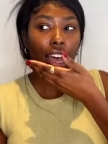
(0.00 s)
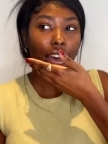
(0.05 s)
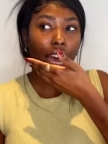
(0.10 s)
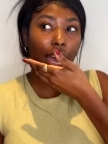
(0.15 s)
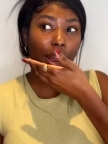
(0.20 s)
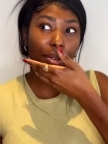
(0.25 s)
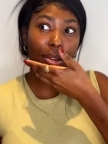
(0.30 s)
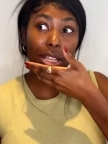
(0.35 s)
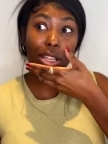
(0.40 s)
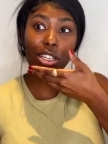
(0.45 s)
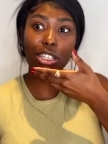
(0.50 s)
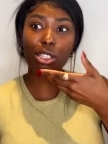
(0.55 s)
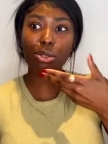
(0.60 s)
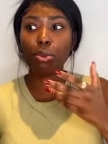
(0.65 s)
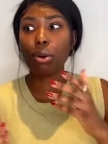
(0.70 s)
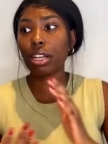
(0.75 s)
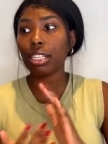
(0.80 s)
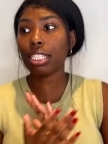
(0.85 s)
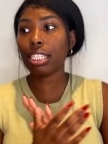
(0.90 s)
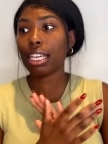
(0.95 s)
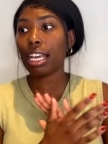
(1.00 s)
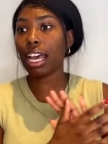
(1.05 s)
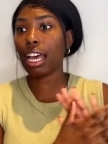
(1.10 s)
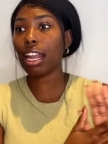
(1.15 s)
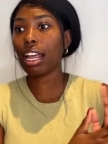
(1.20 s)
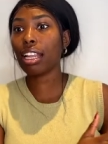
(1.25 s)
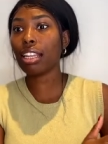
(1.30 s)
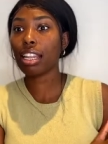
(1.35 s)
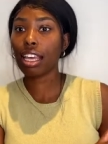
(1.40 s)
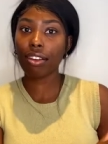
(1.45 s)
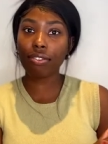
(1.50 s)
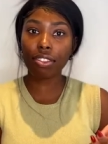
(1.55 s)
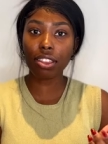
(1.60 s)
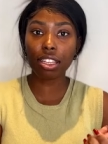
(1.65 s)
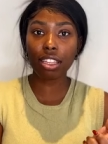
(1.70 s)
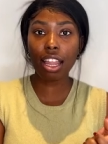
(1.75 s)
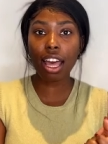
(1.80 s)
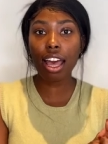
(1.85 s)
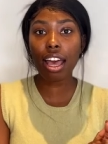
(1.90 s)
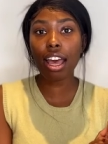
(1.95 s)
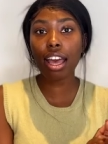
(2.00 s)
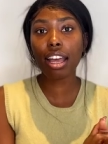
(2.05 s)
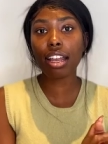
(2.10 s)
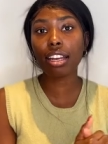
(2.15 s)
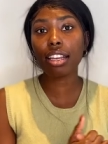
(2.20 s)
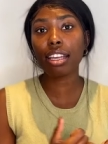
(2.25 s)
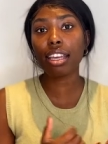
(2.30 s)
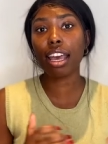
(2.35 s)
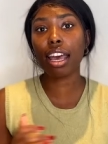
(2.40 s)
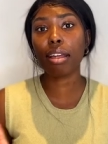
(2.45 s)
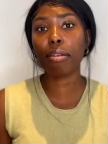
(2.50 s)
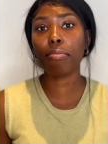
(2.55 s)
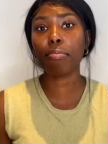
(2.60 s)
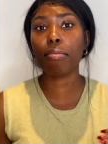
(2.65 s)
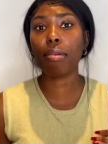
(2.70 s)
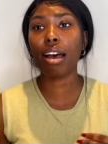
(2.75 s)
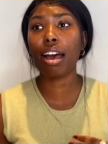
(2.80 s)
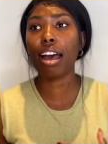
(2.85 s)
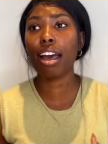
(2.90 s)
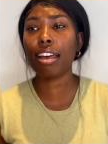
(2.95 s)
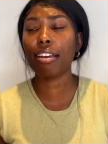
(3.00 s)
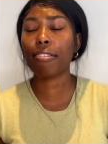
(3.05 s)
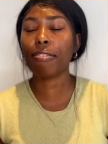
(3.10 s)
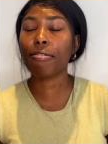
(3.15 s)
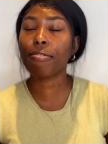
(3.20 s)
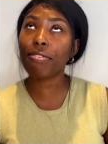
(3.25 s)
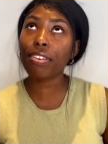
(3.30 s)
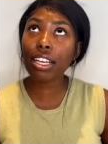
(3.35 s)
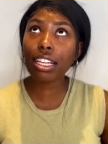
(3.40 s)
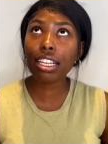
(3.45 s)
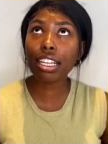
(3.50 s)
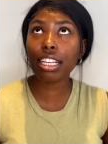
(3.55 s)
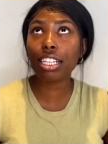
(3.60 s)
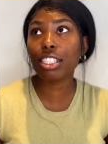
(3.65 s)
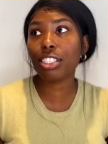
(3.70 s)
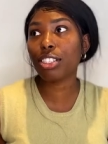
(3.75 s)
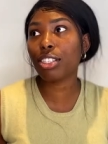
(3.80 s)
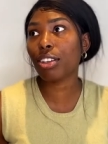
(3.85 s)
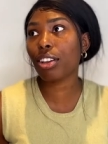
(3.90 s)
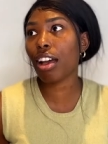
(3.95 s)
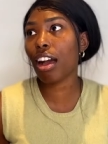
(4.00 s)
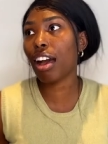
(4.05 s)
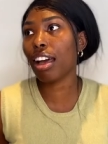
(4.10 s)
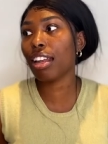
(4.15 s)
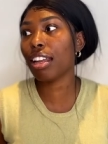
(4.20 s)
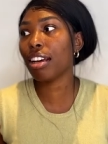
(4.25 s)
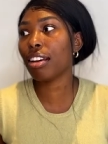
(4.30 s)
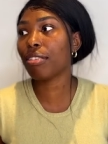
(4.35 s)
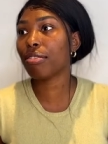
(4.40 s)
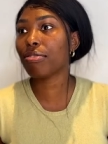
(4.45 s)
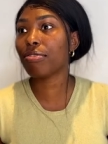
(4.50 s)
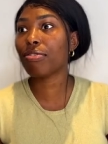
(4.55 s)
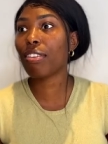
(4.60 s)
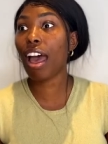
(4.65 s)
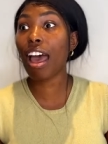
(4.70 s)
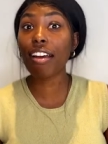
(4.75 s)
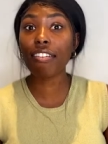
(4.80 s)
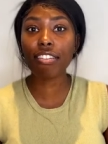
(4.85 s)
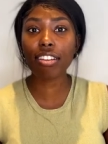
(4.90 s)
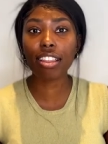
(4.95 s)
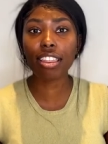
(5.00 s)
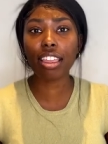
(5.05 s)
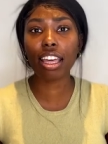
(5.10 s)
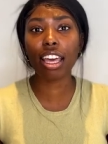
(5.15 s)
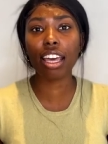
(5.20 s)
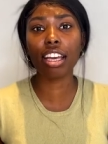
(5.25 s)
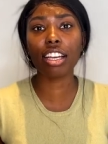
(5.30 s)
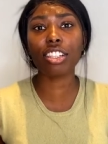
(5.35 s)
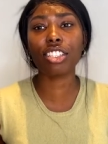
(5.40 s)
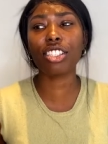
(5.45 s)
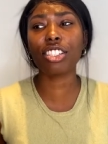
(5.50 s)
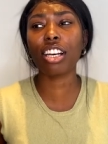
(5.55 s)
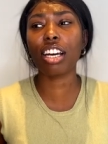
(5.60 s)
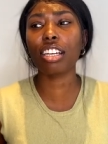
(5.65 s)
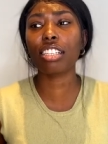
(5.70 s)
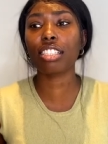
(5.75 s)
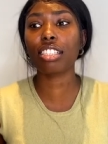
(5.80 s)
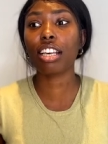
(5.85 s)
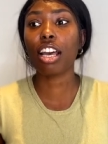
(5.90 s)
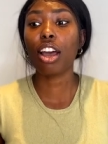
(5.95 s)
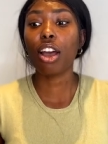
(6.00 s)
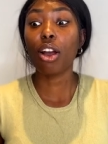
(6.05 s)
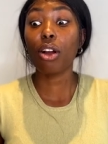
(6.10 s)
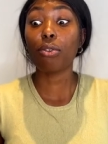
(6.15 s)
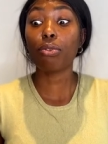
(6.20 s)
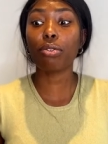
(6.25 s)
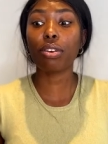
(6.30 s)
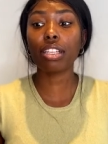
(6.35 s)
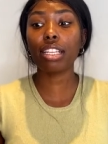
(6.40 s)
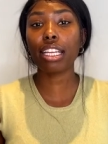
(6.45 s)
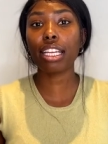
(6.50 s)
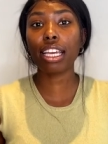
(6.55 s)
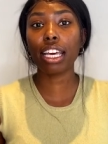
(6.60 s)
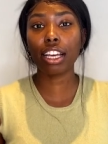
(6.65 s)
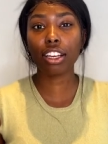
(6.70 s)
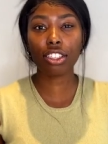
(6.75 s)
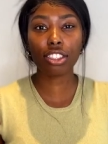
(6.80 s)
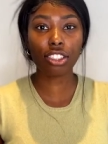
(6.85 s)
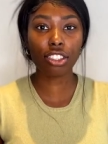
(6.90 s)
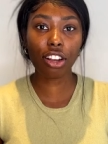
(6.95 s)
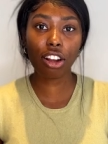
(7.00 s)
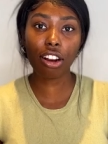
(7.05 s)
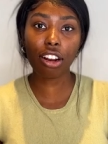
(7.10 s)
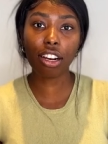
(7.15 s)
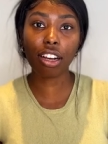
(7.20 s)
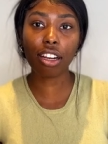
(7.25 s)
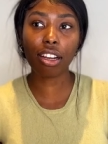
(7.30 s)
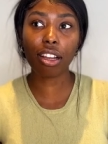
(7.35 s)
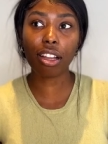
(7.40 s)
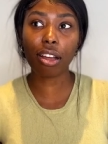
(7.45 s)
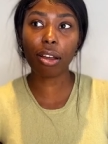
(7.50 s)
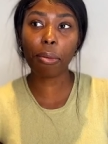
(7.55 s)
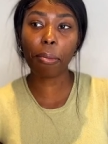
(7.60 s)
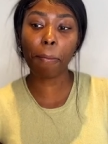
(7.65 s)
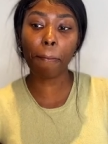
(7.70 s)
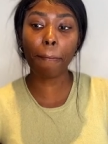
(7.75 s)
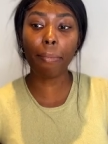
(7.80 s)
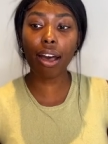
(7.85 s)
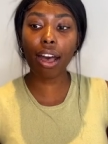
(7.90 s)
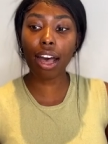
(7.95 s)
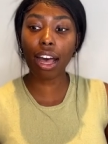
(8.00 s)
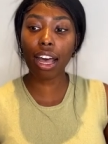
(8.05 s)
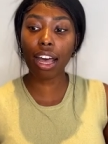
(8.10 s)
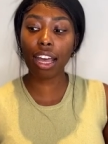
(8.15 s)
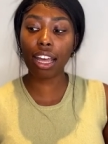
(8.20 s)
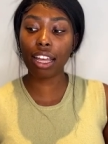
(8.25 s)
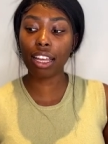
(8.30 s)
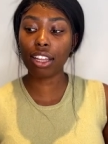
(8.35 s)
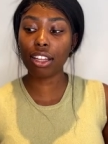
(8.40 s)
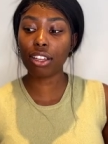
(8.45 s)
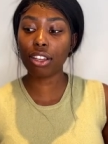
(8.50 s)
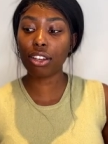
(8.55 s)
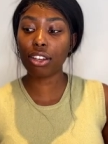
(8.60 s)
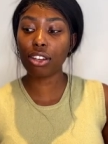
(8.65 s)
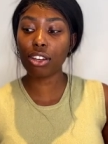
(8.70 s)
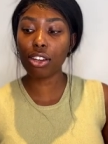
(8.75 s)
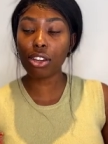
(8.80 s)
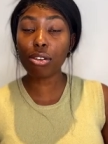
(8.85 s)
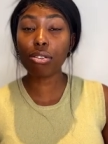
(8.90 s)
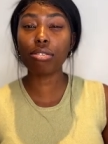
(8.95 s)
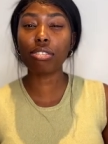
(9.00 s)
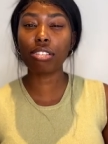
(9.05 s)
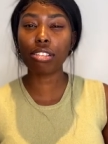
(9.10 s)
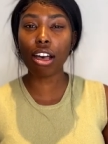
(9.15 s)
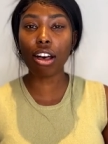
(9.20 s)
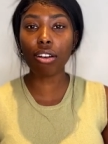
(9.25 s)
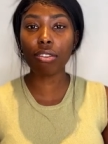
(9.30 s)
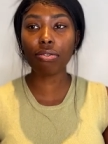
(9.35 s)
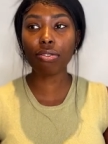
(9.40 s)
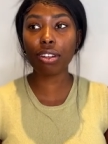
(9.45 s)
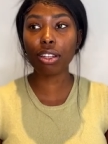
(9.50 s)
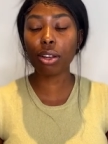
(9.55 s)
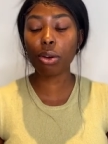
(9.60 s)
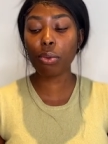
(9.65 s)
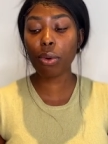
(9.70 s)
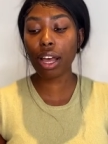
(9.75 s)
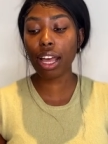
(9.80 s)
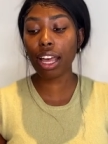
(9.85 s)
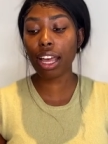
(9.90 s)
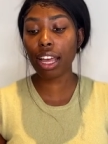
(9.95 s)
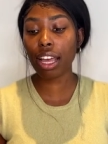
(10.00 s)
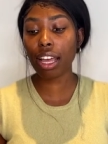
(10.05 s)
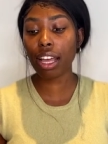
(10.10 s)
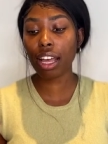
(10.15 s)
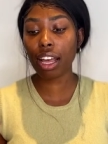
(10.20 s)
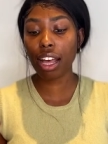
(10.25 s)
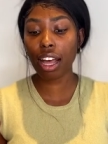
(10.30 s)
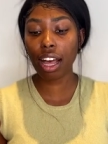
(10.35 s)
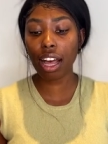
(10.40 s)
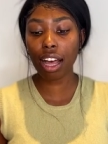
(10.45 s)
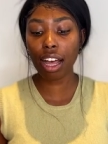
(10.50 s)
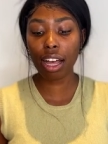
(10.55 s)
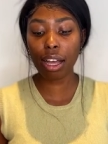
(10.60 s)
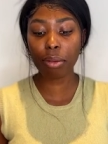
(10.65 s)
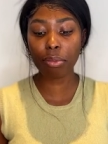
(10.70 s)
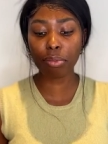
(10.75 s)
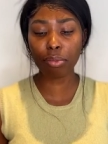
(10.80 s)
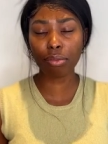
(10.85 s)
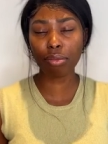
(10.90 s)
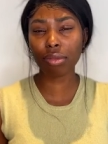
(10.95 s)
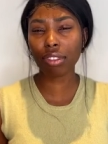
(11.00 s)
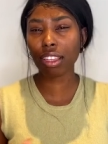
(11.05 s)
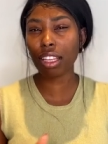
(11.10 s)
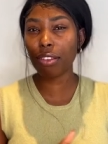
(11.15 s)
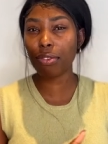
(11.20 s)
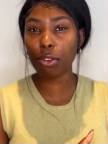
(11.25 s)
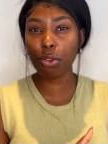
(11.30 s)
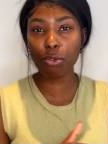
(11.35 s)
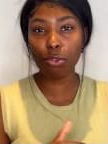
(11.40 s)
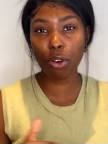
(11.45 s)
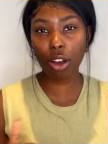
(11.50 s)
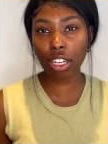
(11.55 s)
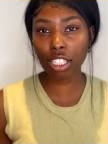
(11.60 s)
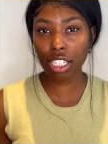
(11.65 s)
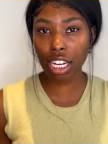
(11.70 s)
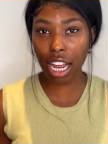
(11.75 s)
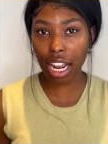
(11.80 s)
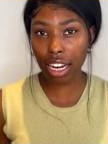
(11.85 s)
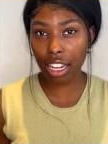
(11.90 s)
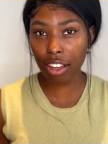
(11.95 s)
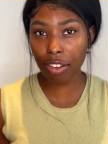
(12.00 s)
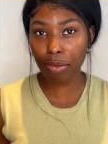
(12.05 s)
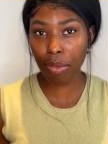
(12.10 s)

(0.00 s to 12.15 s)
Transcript: I really just want to get a lay of the land, get my feet into kind of everything, just really kickstart my new self in a way. Um, if you've watched any of